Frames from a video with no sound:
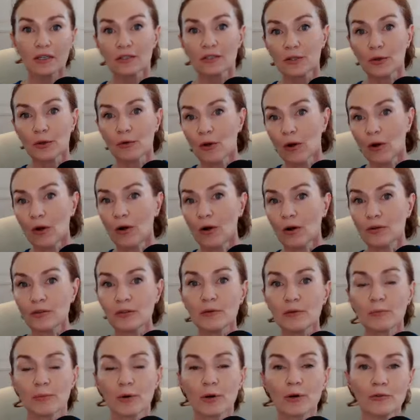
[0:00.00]

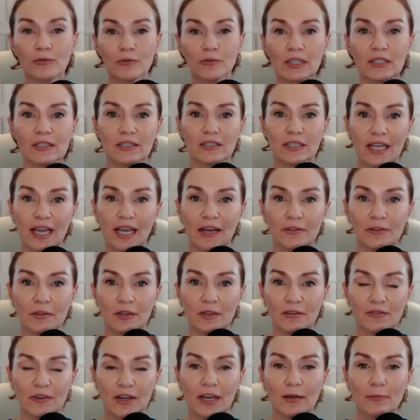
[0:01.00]
so-called perfect
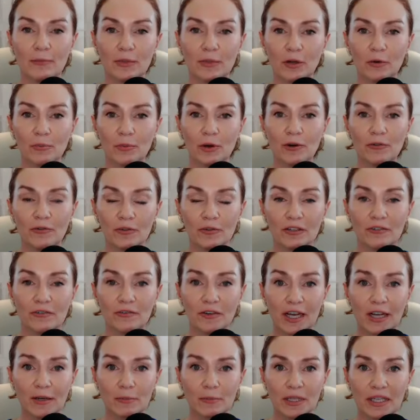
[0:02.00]
Catholic family or perfect
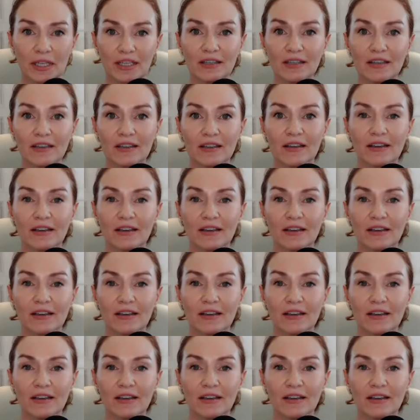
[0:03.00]
family,